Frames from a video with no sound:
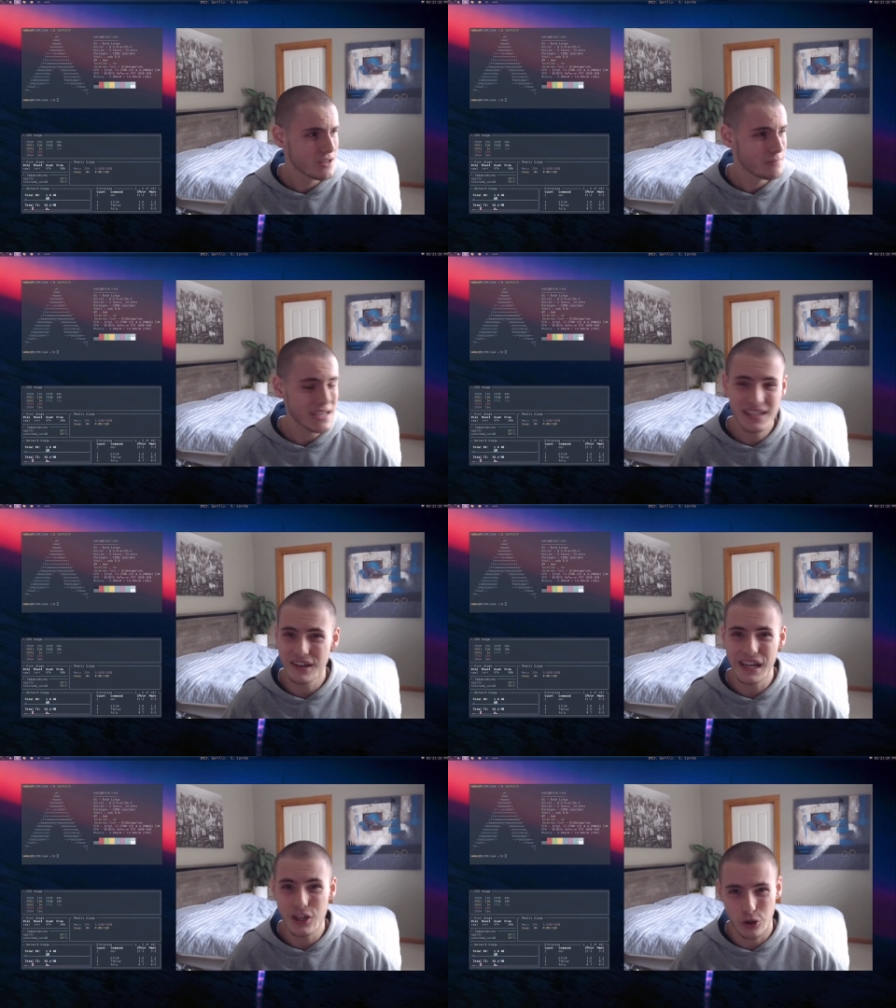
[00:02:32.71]

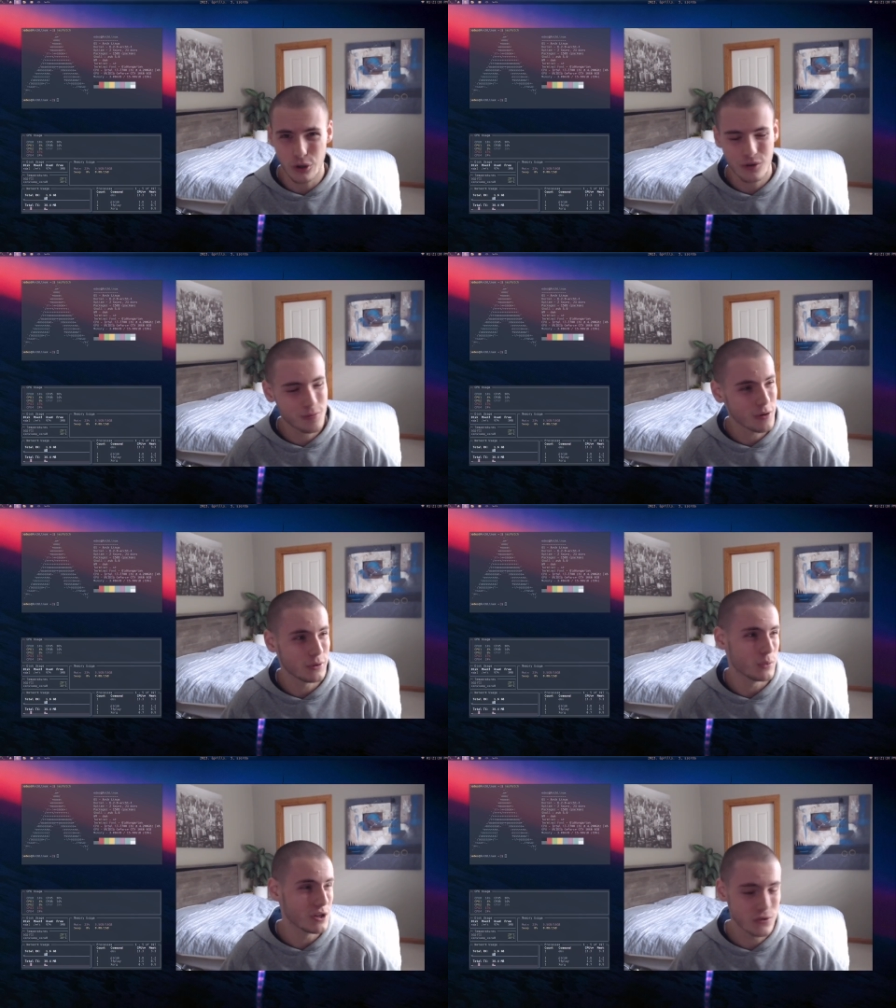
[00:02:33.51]
Basically, any kernel, probably
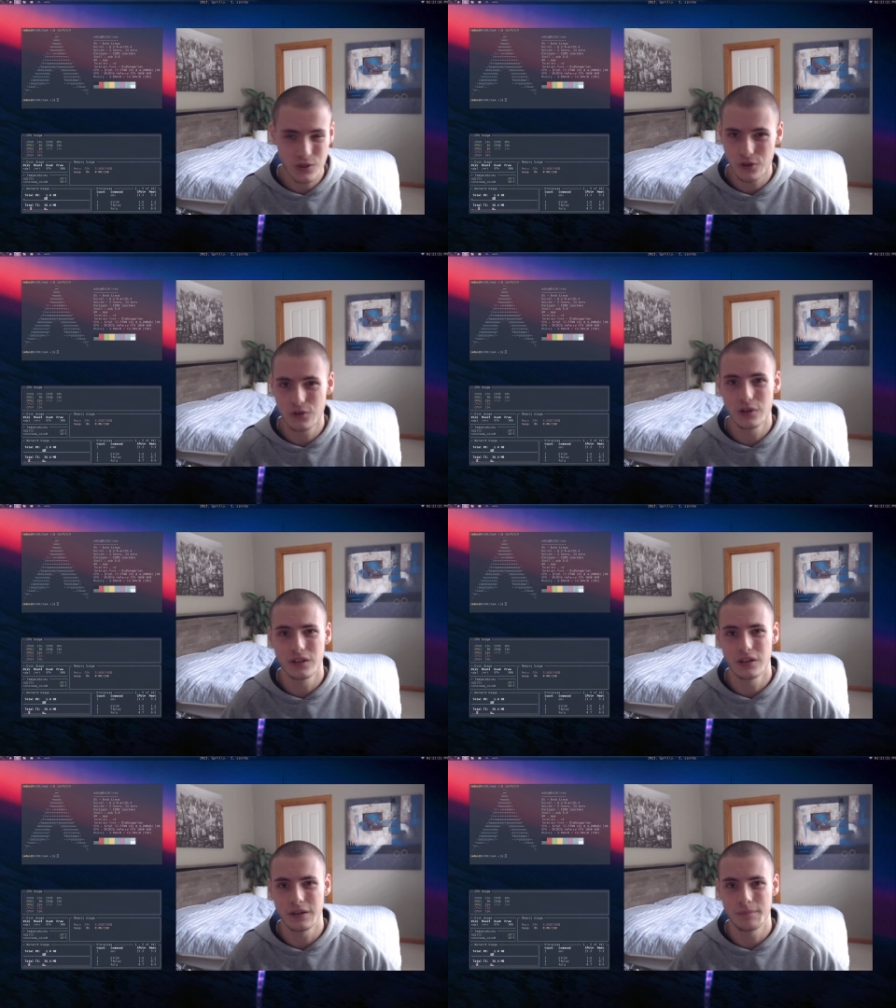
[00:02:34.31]
Windows kernel and
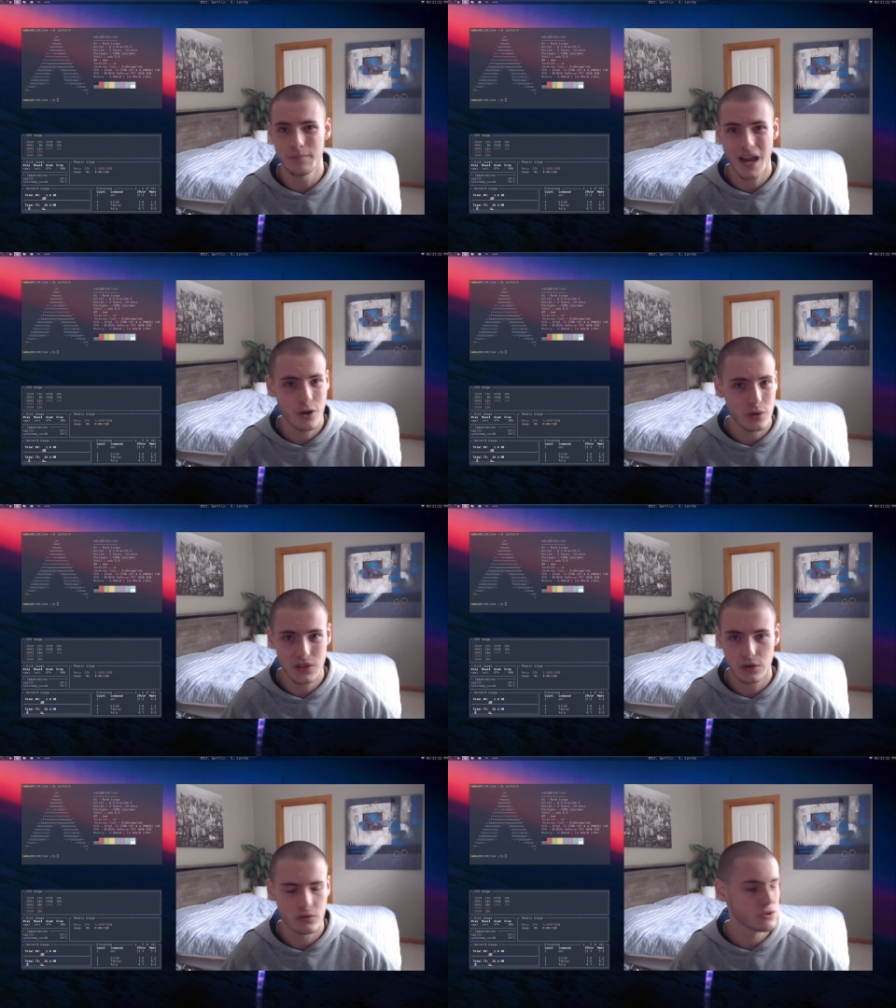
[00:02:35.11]
um, Mac OS
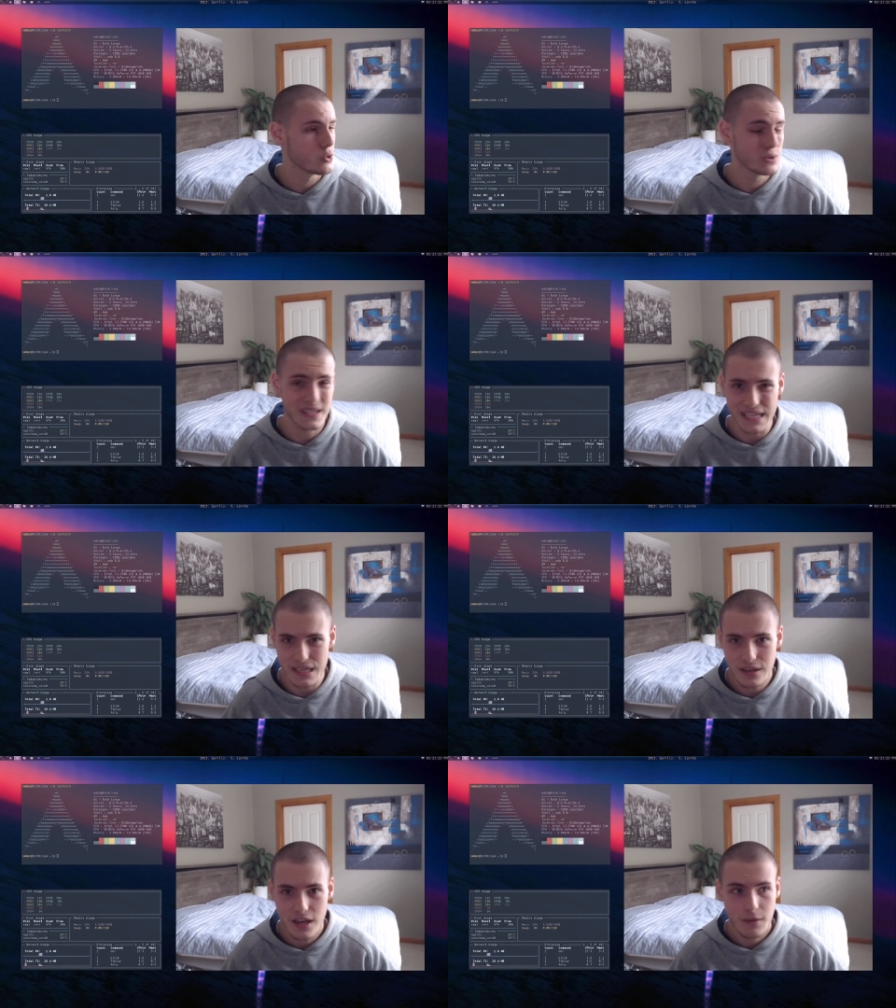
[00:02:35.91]
kernel, it's all
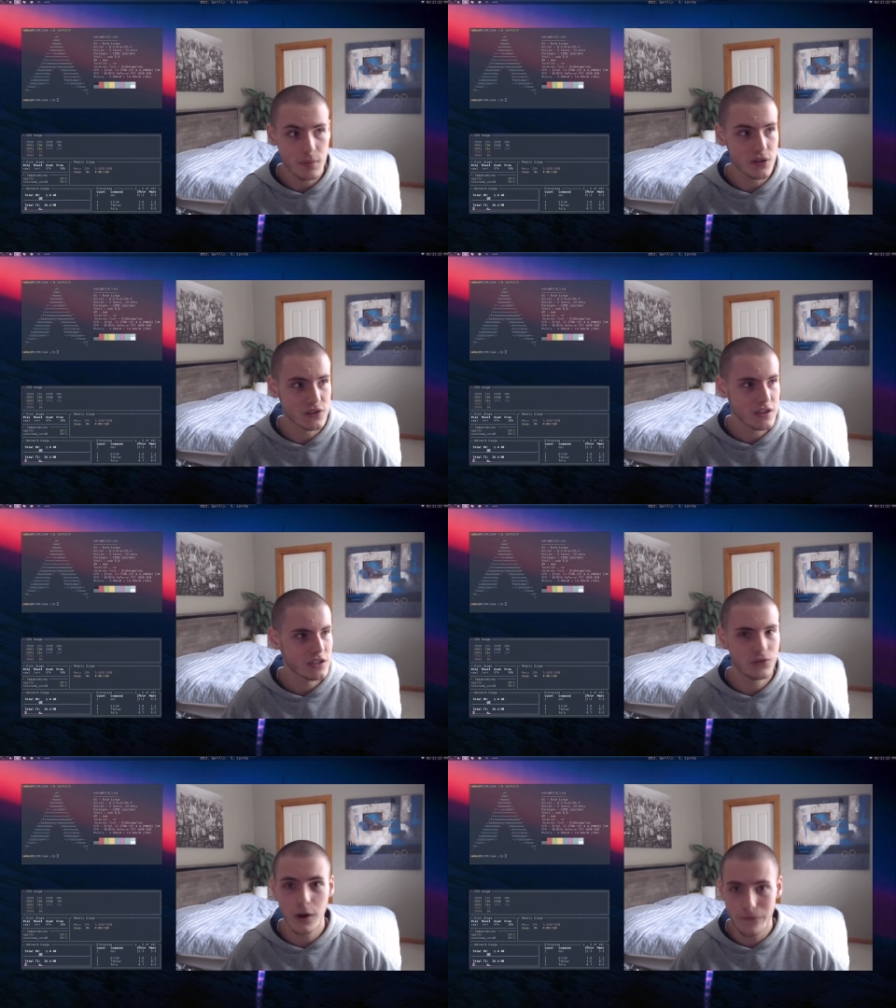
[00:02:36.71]
C because
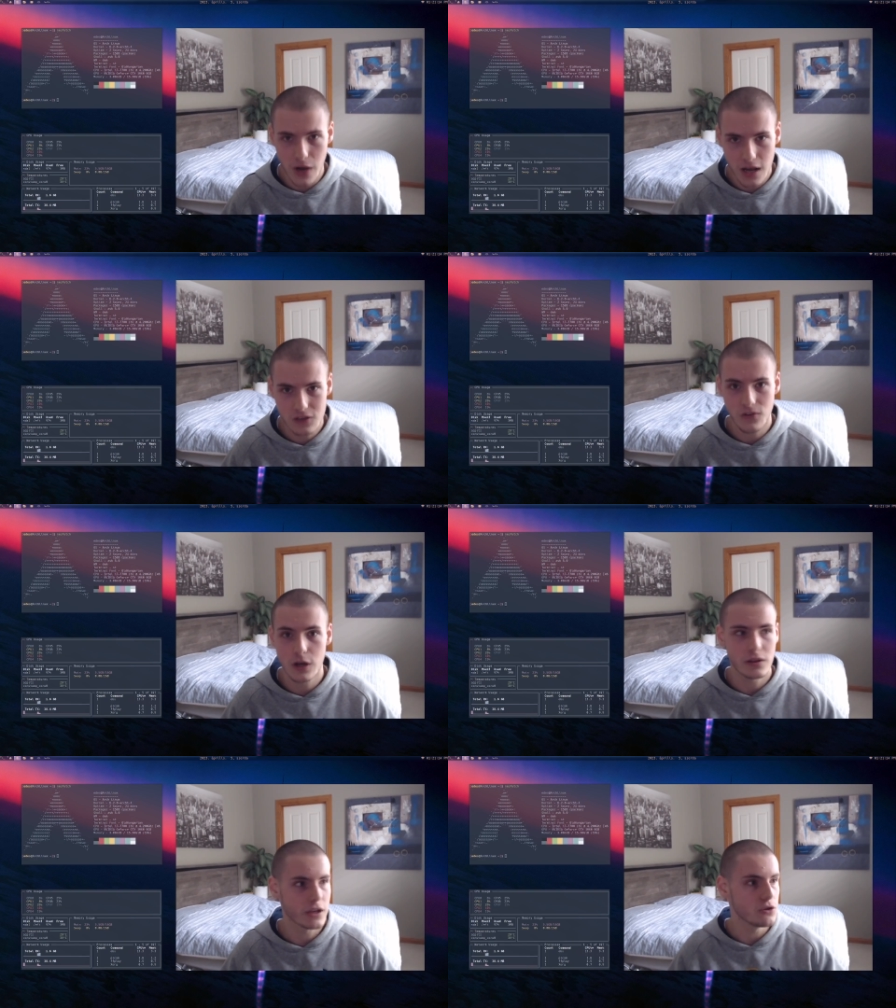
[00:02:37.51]
it's very fast, very
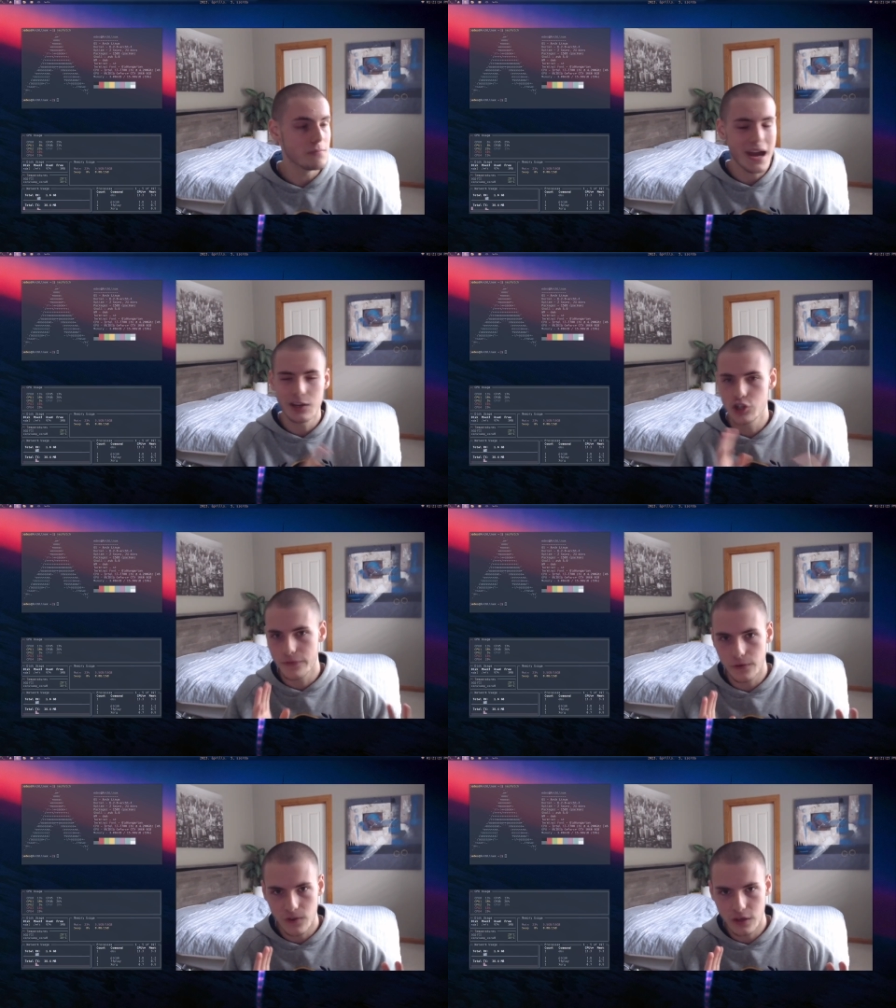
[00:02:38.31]
like you manage
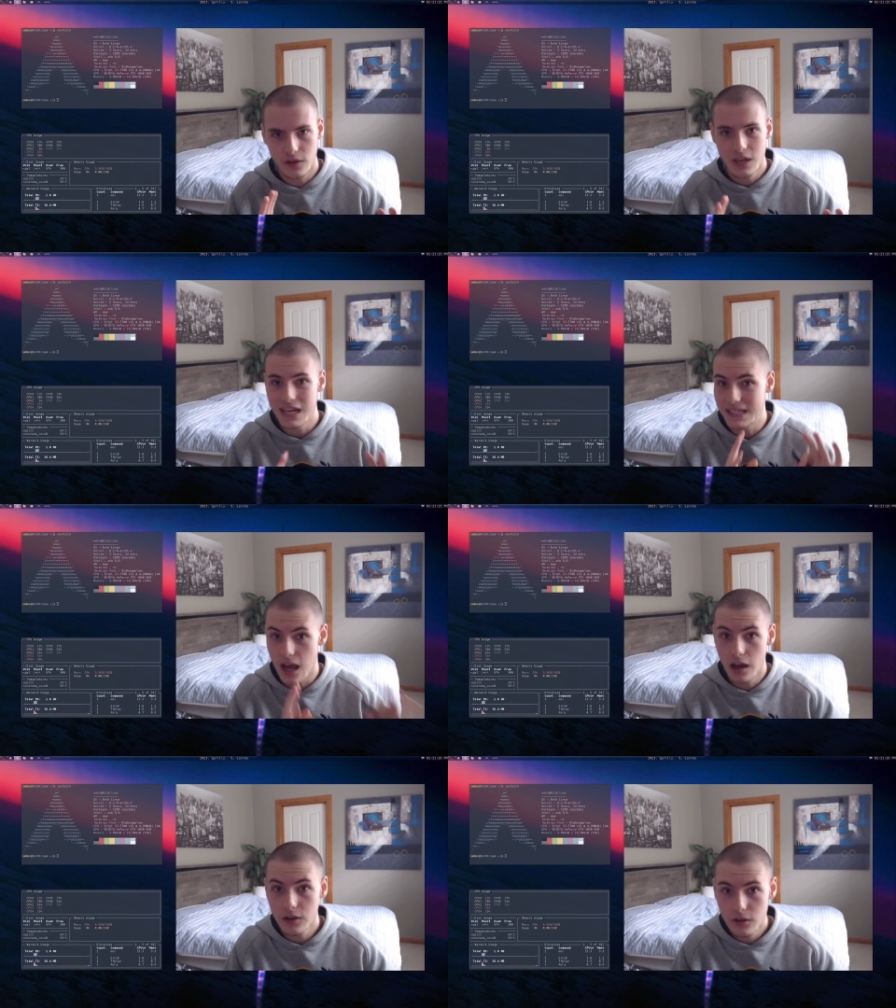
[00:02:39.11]
everything. It's
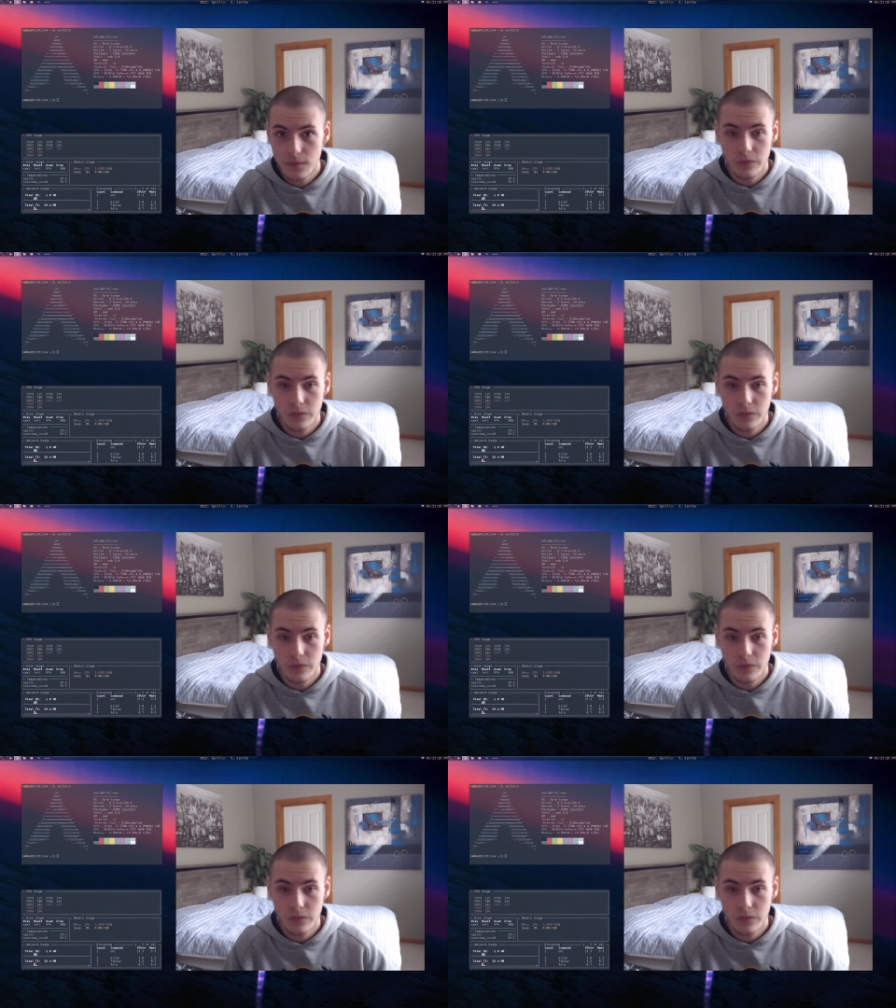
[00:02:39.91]
harder.